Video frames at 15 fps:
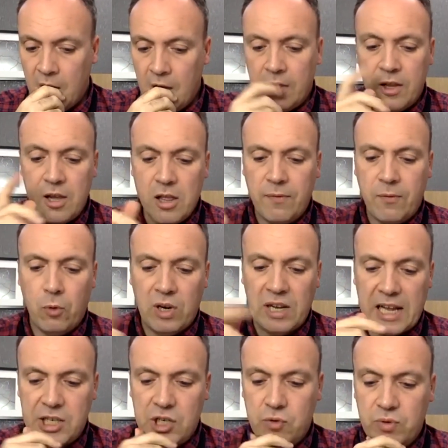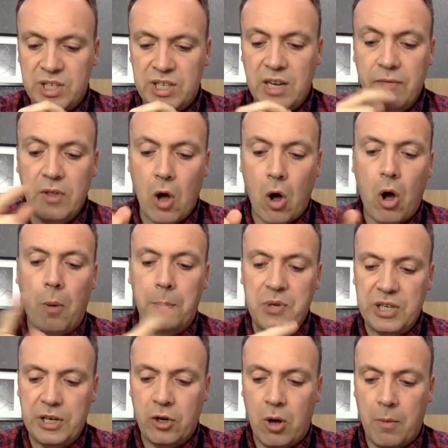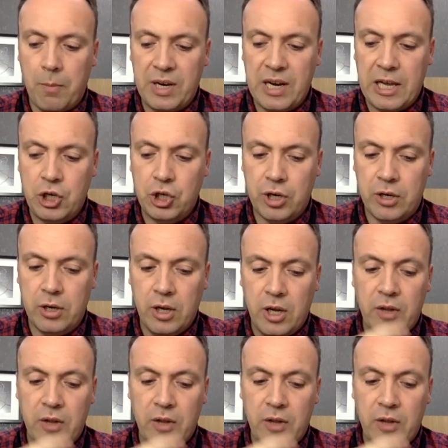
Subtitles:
The other 4 classes received the opposite combination.